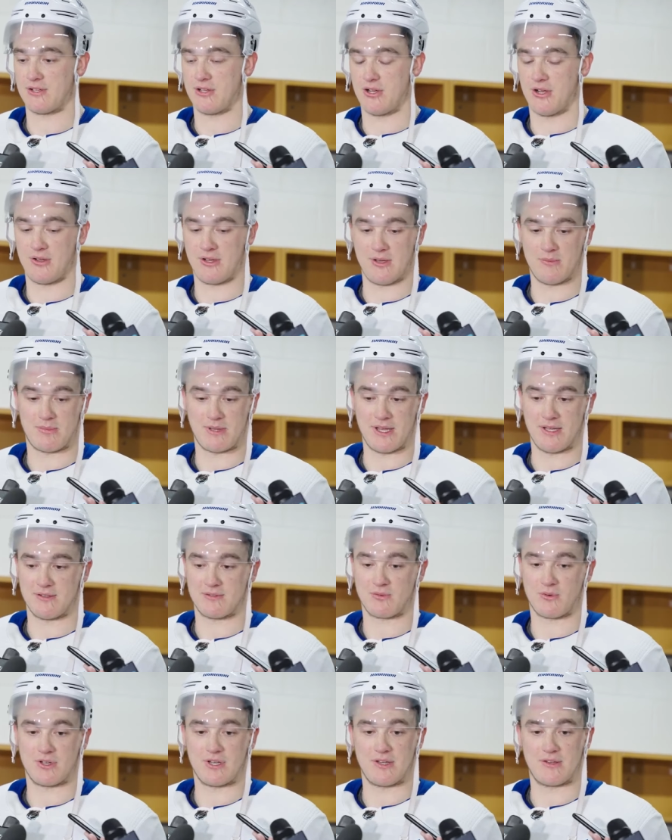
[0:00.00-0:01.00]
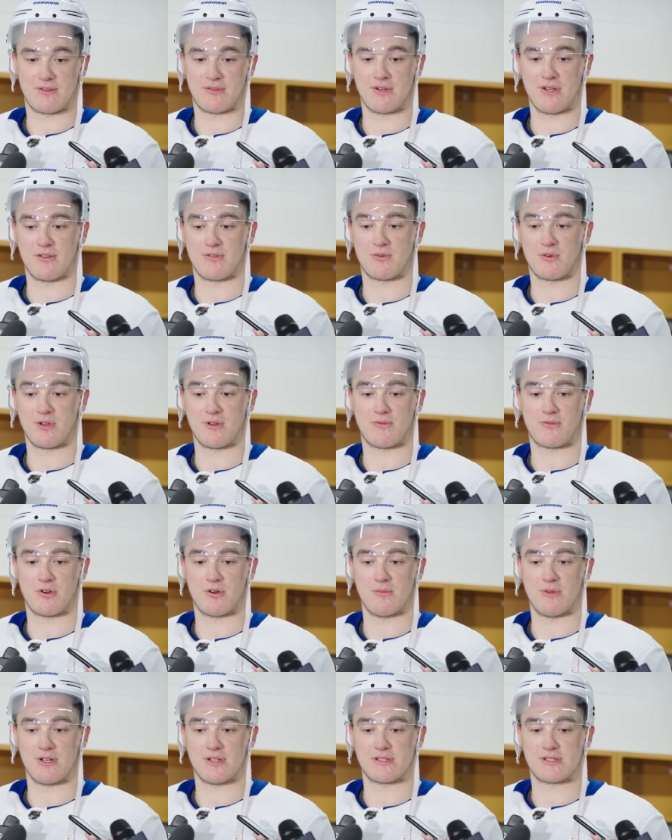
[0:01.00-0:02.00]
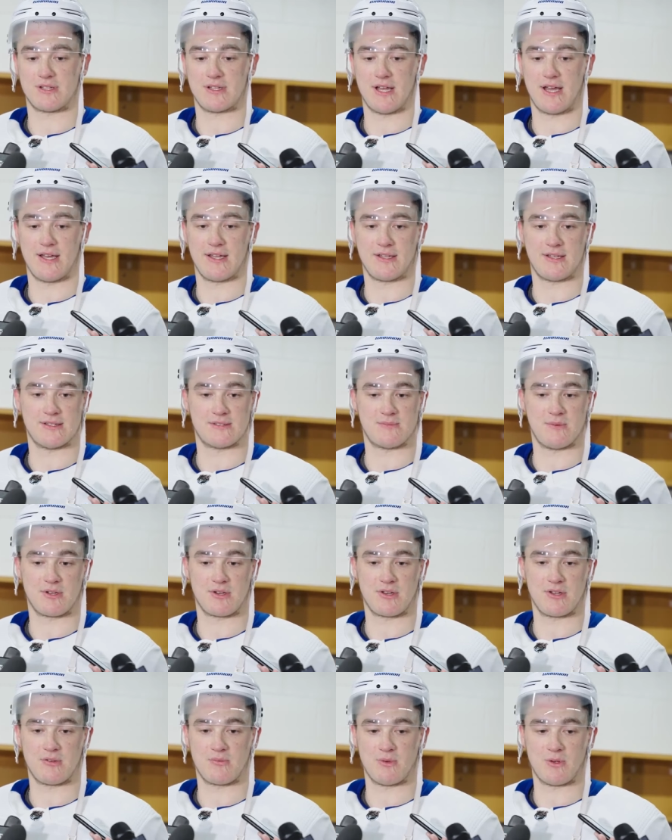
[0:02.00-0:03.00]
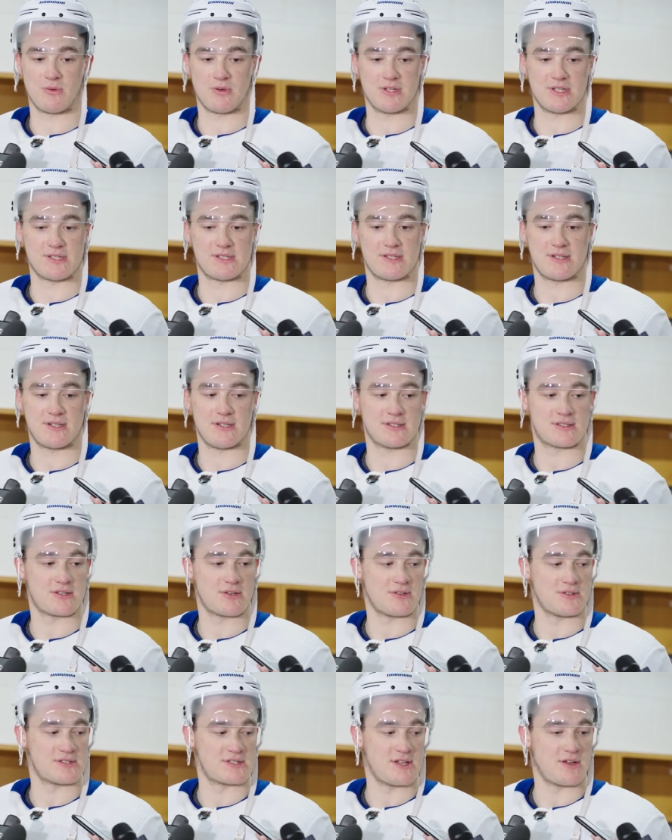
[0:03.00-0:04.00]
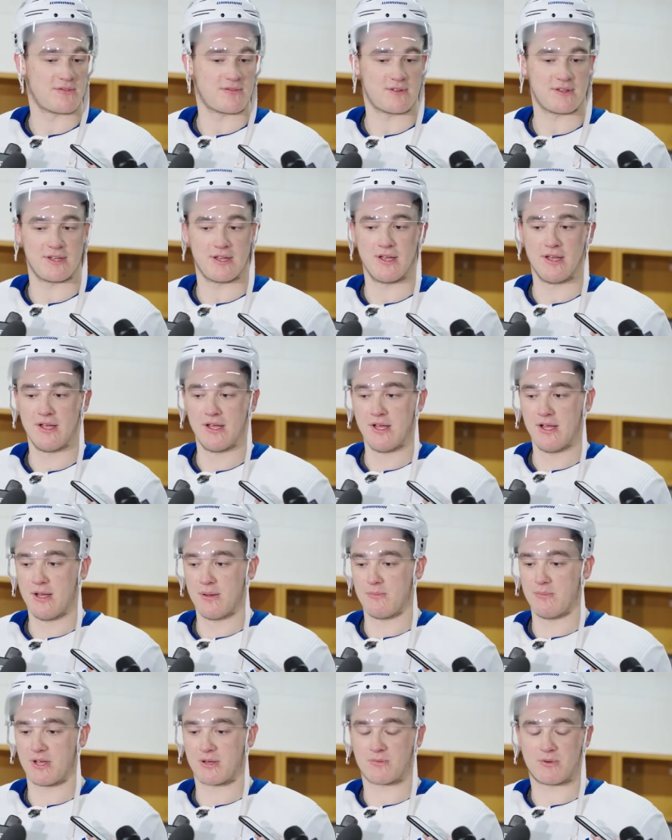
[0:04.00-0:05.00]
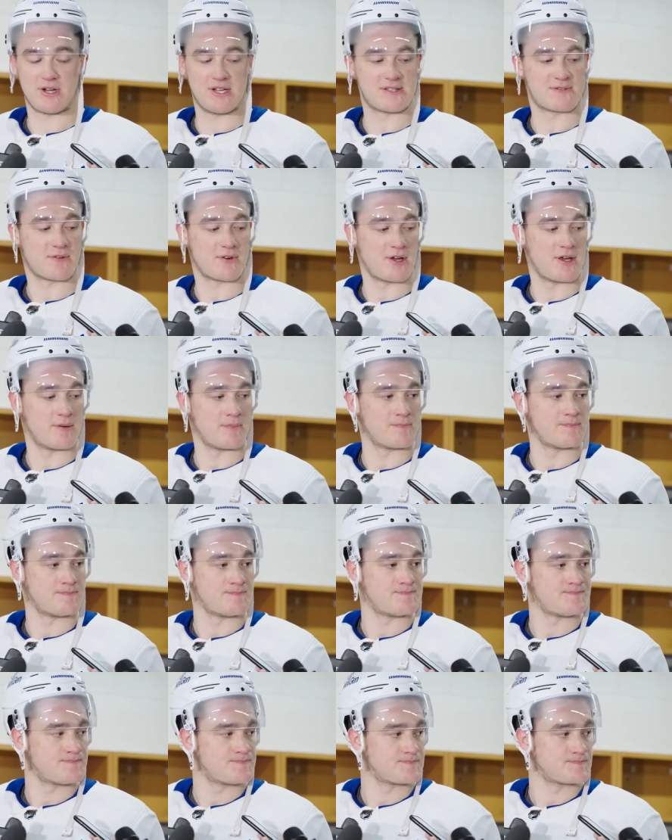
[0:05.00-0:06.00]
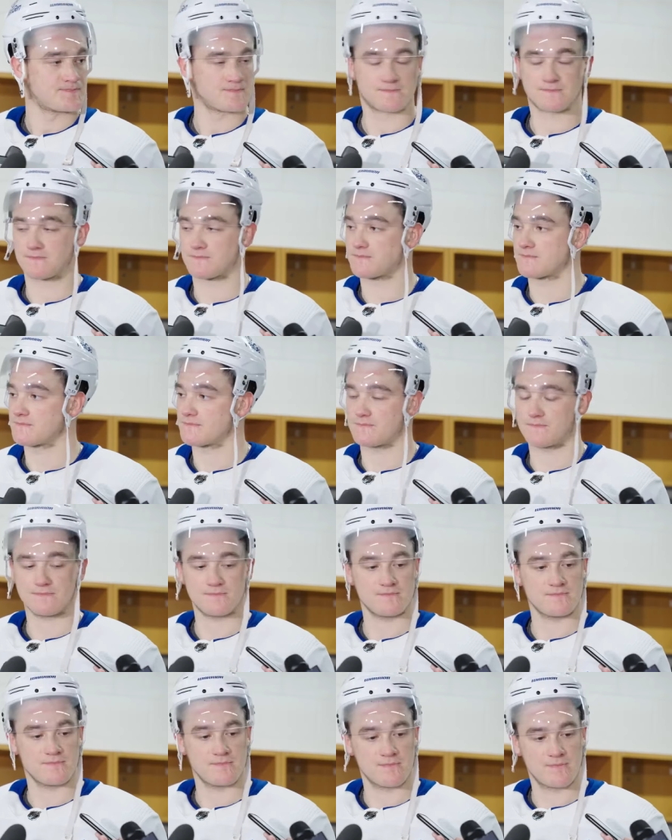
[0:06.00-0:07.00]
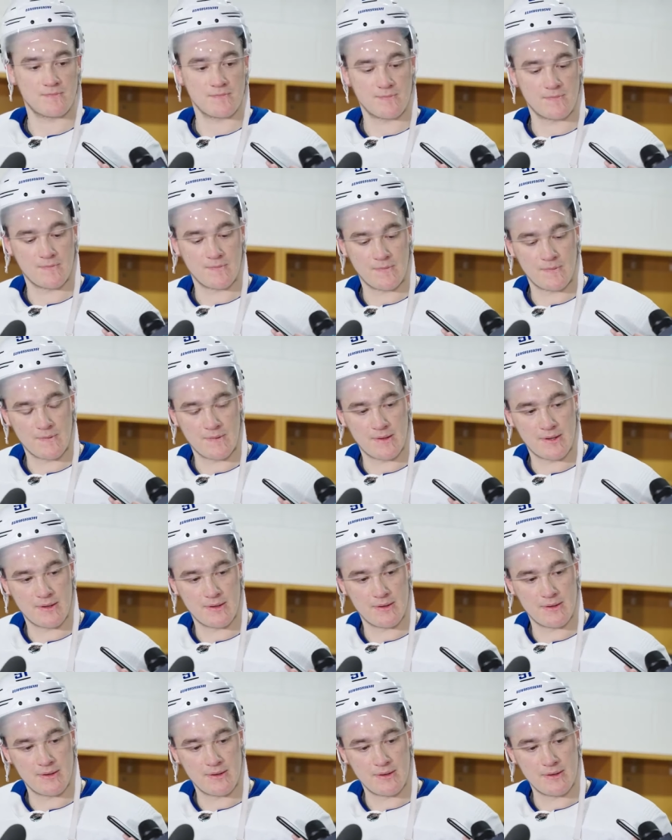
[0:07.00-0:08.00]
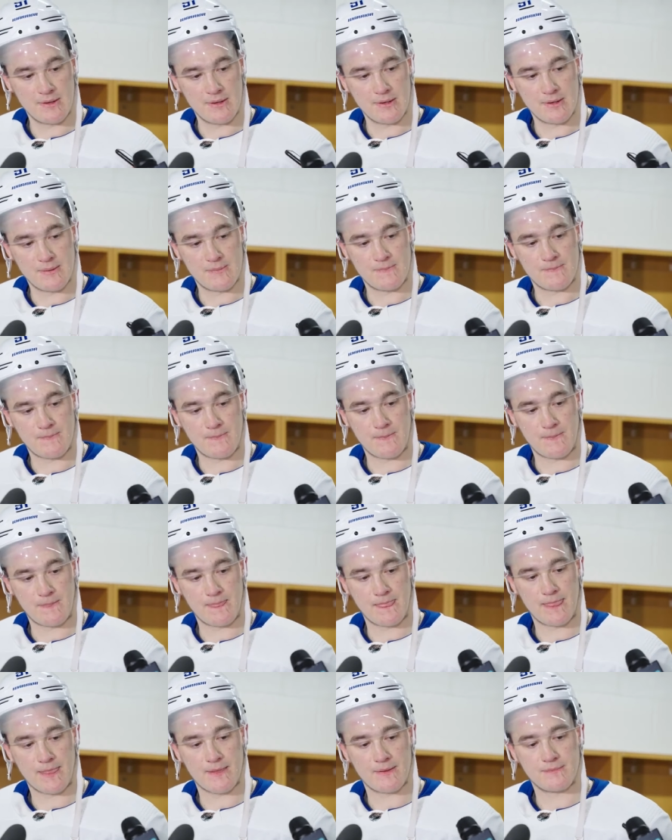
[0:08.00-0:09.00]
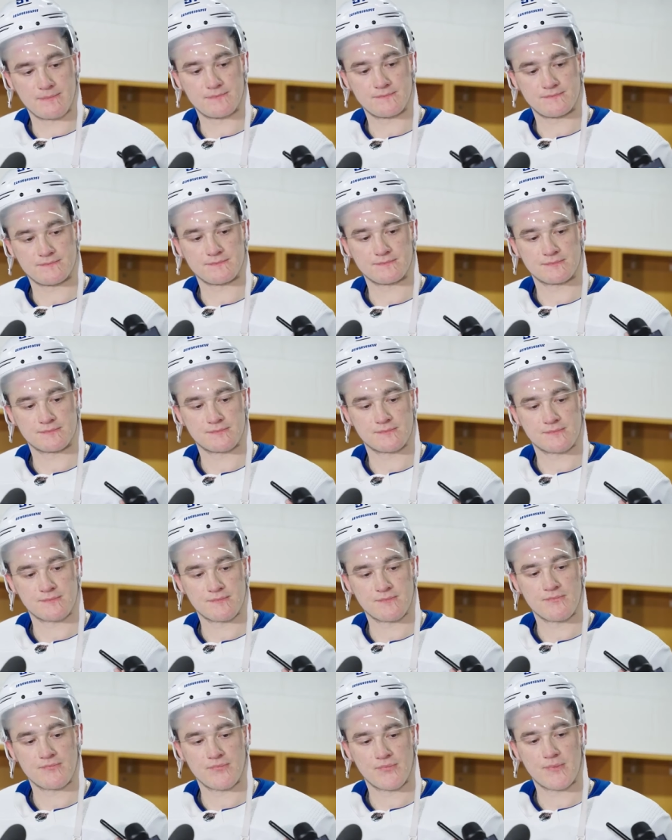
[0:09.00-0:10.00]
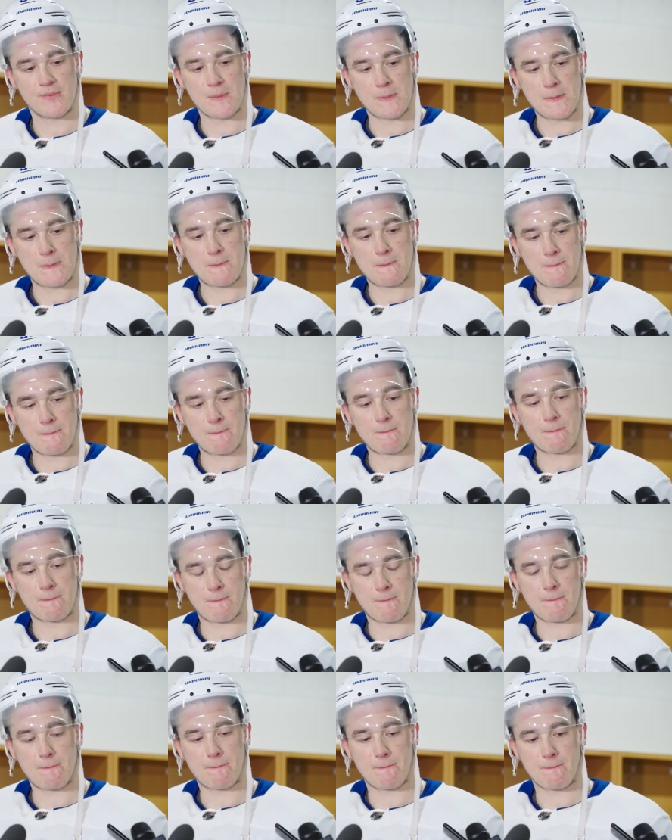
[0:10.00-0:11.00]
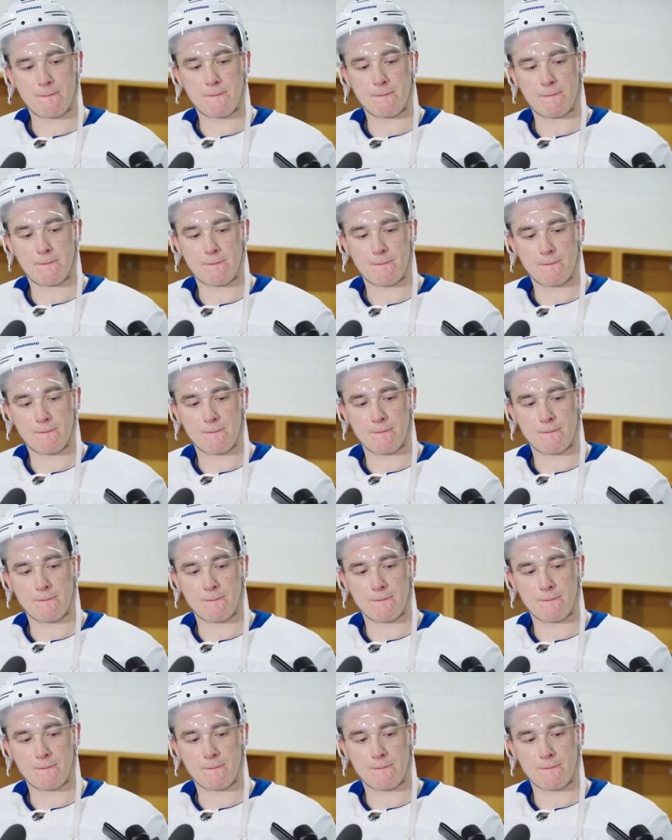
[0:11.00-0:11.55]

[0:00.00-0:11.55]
You know, he played 23, 24 minutes a night. He's been good. We won the series, so it's definitely big praise for him. Rick talked about the D corps just anchoring the team, especially with that veteran playoff experience.